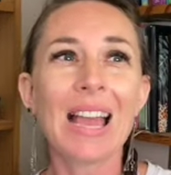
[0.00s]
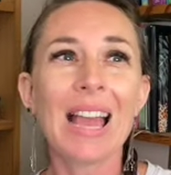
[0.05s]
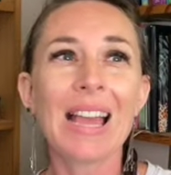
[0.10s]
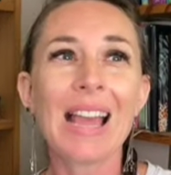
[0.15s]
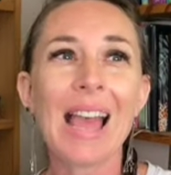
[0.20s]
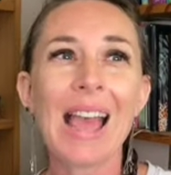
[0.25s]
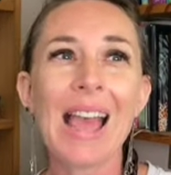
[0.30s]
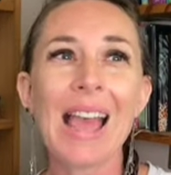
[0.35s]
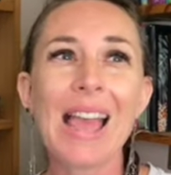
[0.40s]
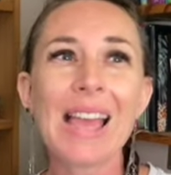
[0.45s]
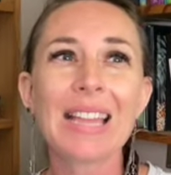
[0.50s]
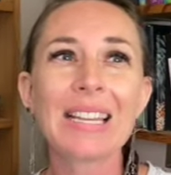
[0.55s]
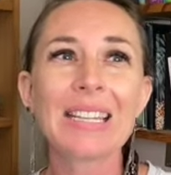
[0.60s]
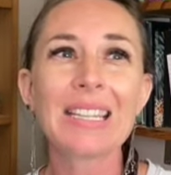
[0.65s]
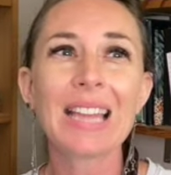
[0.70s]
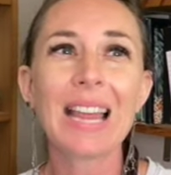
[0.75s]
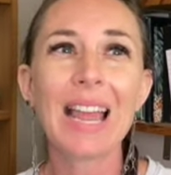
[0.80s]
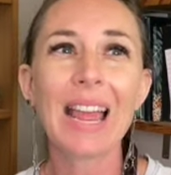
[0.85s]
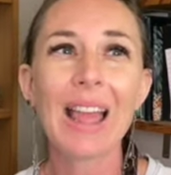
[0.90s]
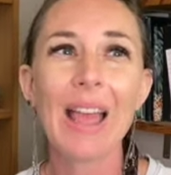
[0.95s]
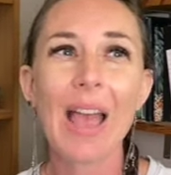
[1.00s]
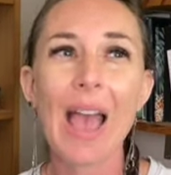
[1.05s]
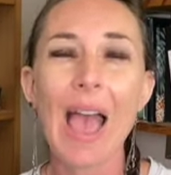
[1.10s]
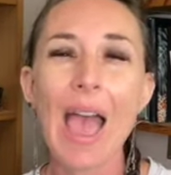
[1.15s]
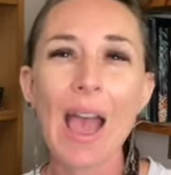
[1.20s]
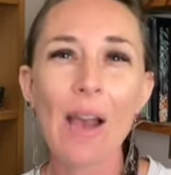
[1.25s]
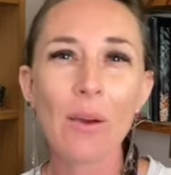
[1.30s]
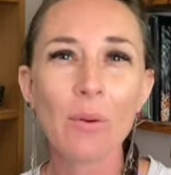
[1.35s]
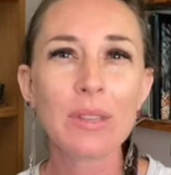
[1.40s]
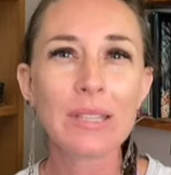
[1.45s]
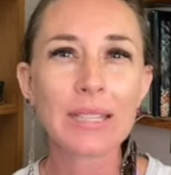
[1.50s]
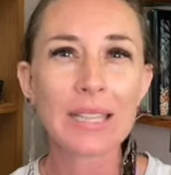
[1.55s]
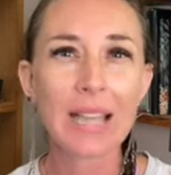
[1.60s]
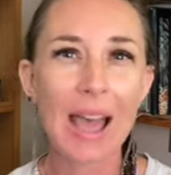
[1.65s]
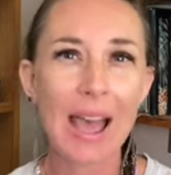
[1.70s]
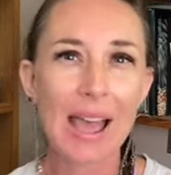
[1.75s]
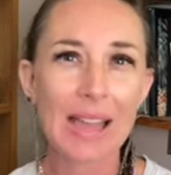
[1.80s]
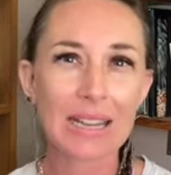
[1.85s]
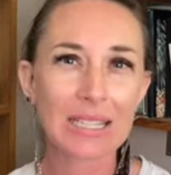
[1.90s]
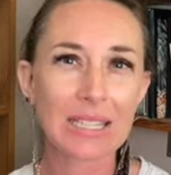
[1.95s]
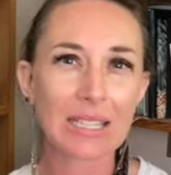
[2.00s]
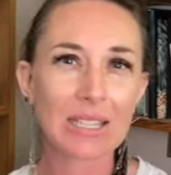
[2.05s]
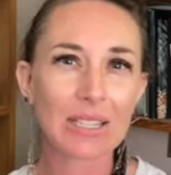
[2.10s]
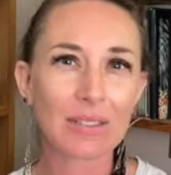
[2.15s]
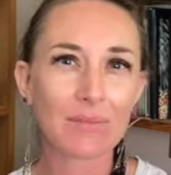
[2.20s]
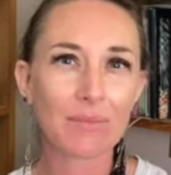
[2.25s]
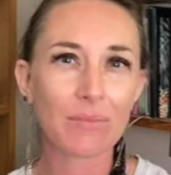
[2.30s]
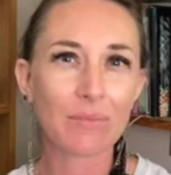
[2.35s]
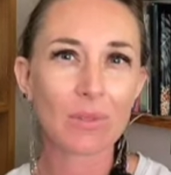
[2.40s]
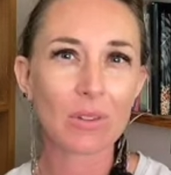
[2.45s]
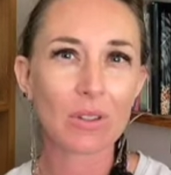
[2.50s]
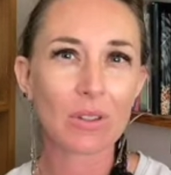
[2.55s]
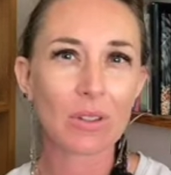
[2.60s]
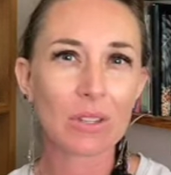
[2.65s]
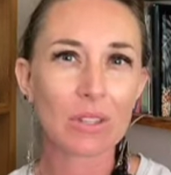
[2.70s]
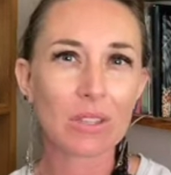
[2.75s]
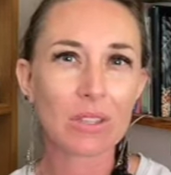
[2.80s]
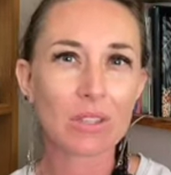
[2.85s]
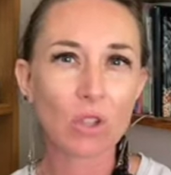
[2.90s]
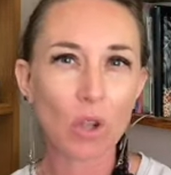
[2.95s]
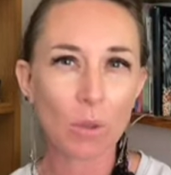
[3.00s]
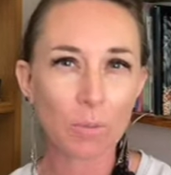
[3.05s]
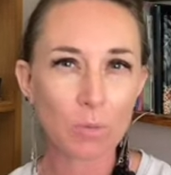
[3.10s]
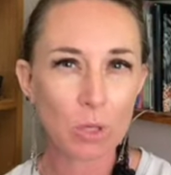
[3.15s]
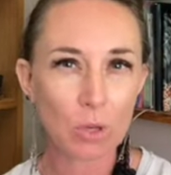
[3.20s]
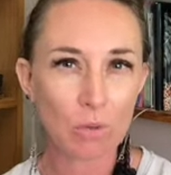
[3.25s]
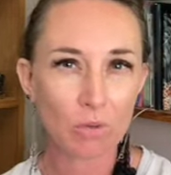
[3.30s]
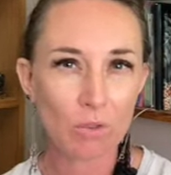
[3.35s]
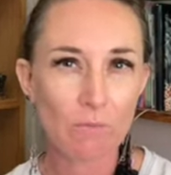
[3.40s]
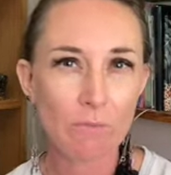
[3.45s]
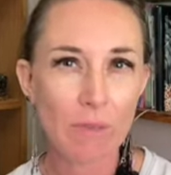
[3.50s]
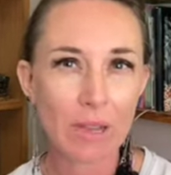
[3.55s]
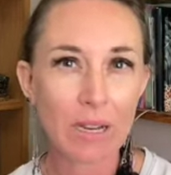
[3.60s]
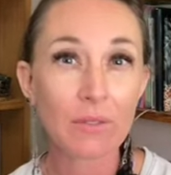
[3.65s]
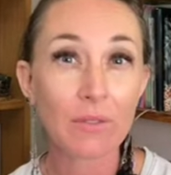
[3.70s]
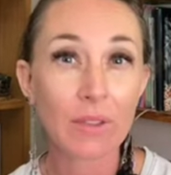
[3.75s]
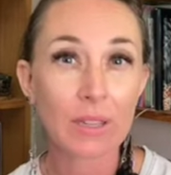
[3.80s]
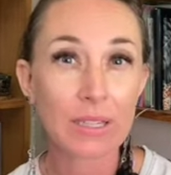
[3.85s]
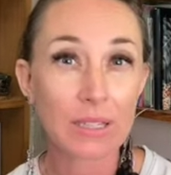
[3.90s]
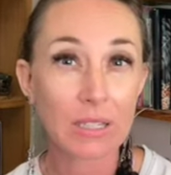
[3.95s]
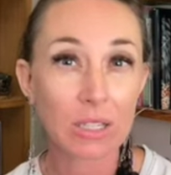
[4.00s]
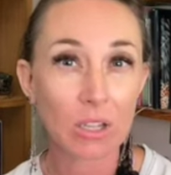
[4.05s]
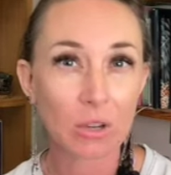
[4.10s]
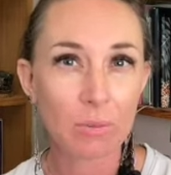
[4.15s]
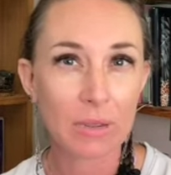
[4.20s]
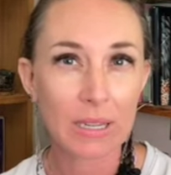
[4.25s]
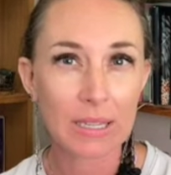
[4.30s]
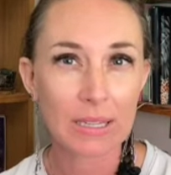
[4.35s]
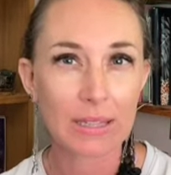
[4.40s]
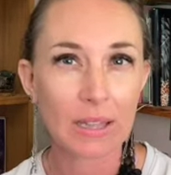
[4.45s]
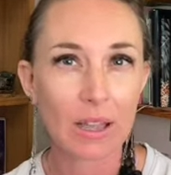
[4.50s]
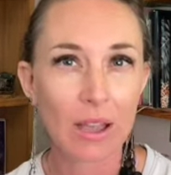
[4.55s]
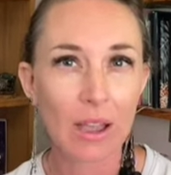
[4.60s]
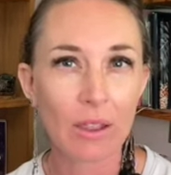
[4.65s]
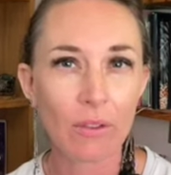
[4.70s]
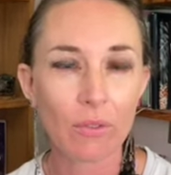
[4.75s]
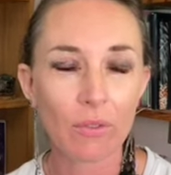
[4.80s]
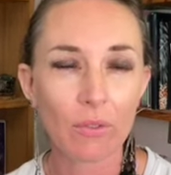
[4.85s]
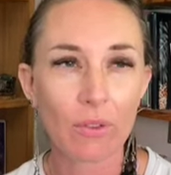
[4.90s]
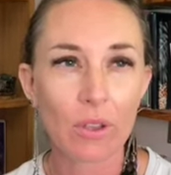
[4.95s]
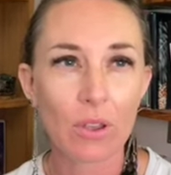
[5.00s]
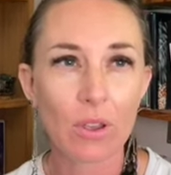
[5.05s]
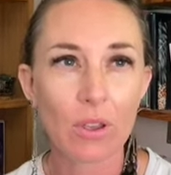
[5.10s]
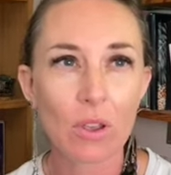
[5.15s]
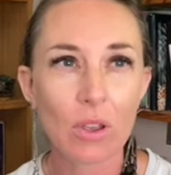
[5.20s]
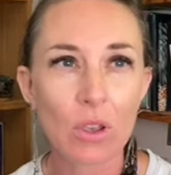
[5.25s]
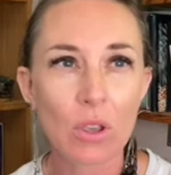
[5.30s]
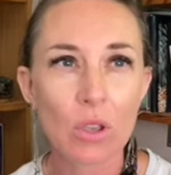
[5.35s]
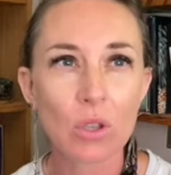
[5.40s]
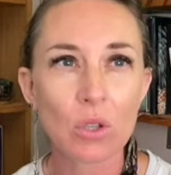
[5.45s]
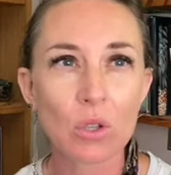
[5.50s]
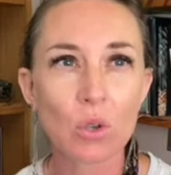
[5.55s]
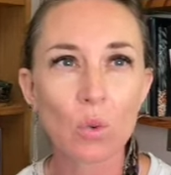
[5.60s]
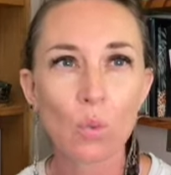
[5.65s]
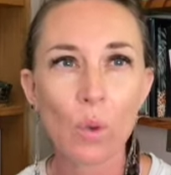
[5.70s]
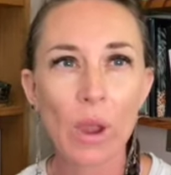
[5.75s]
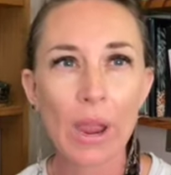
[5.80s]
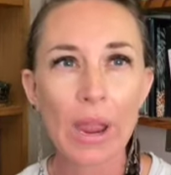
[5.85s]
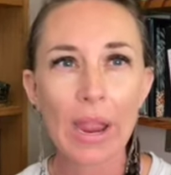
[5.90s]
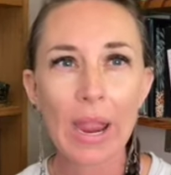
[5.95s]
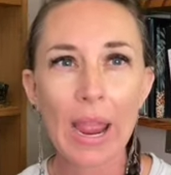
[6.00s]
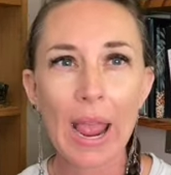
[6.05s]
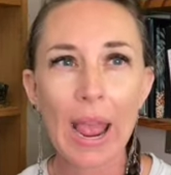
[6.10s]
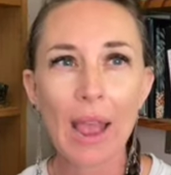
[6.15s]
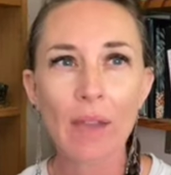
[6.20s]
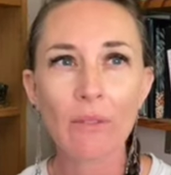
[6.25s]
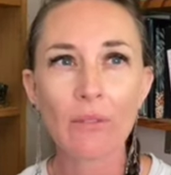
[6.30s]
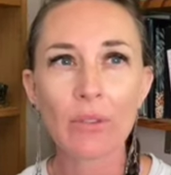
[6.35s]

And how has that stopped you from manifesting your best life? So where have